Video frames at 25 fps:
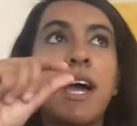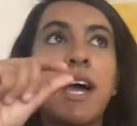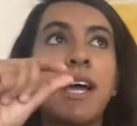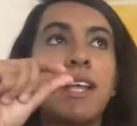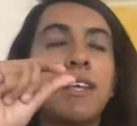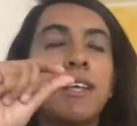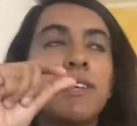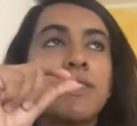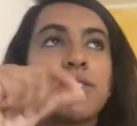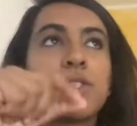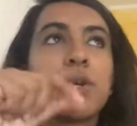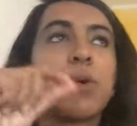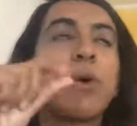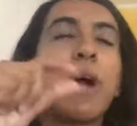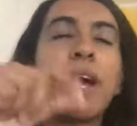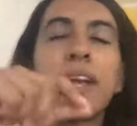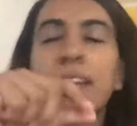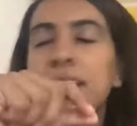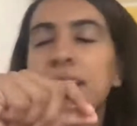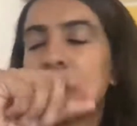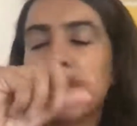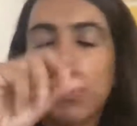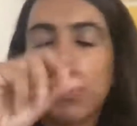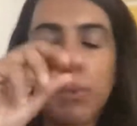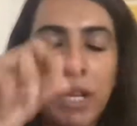so
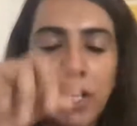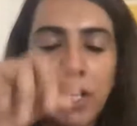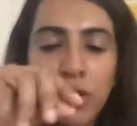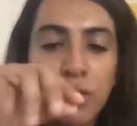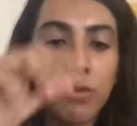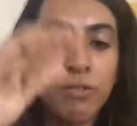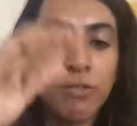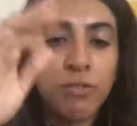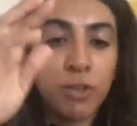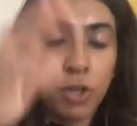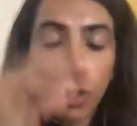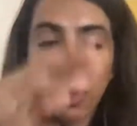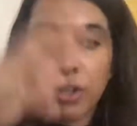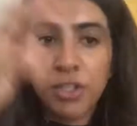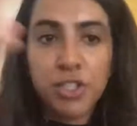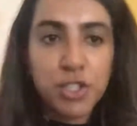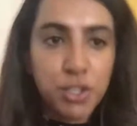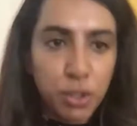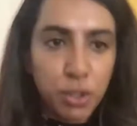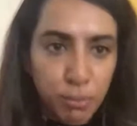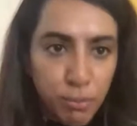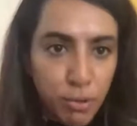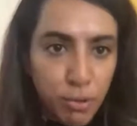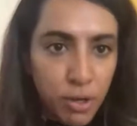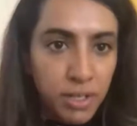when you've launched
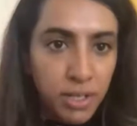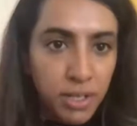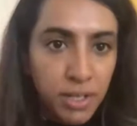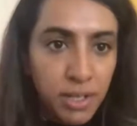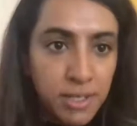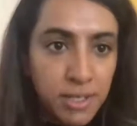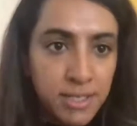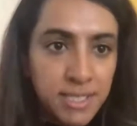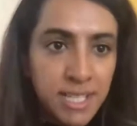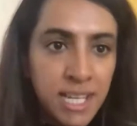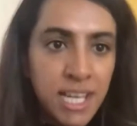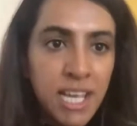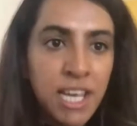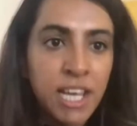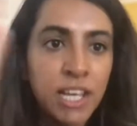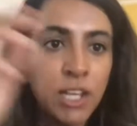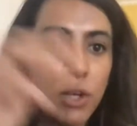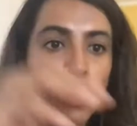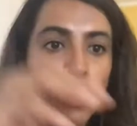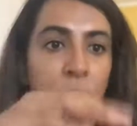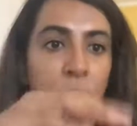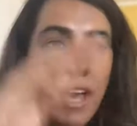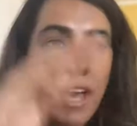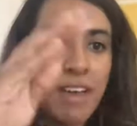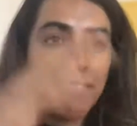your product,
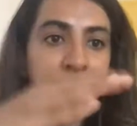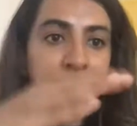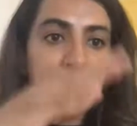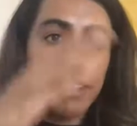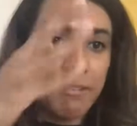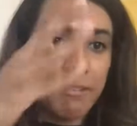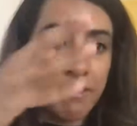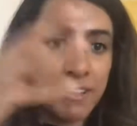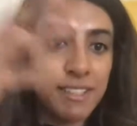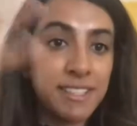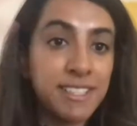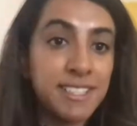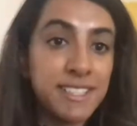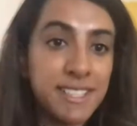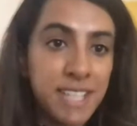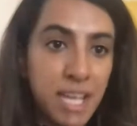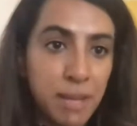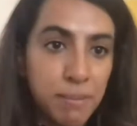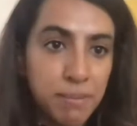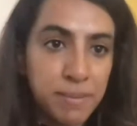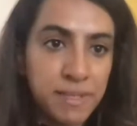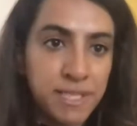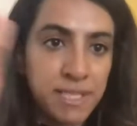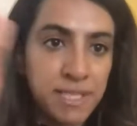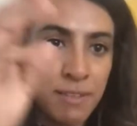you have different
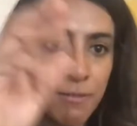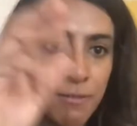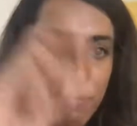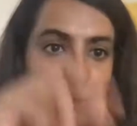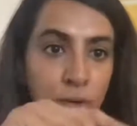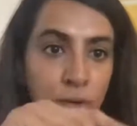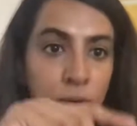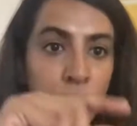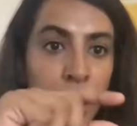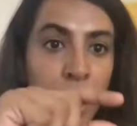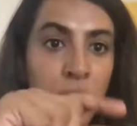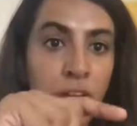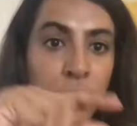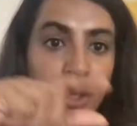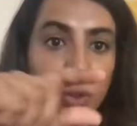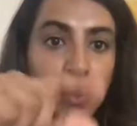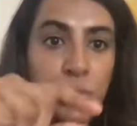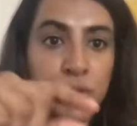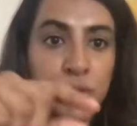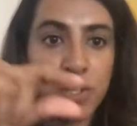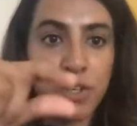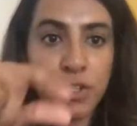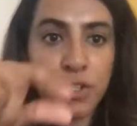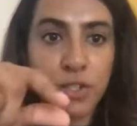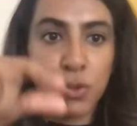steps for a
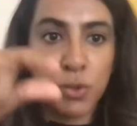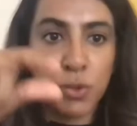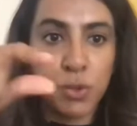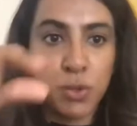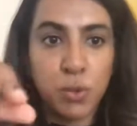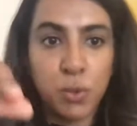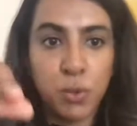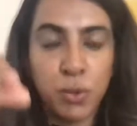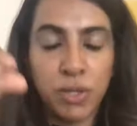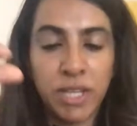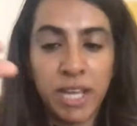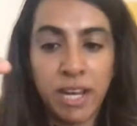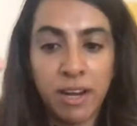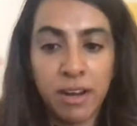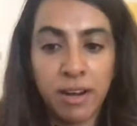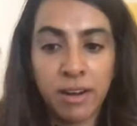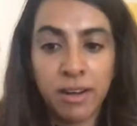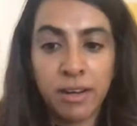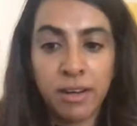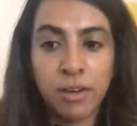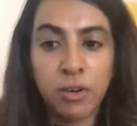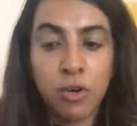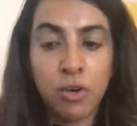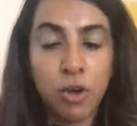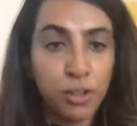user to do
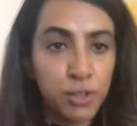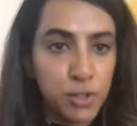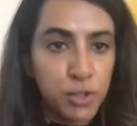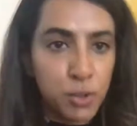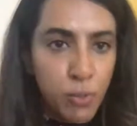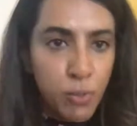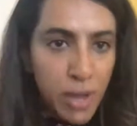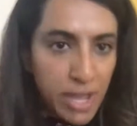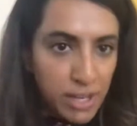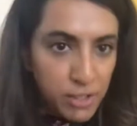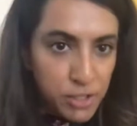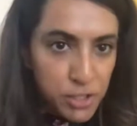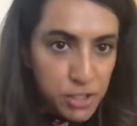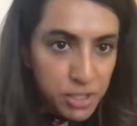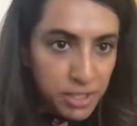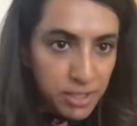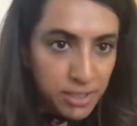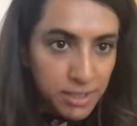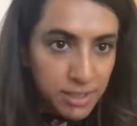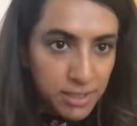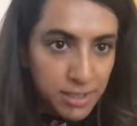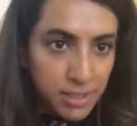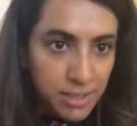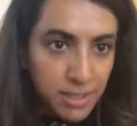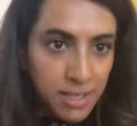their call to
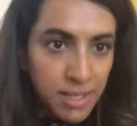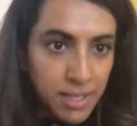action.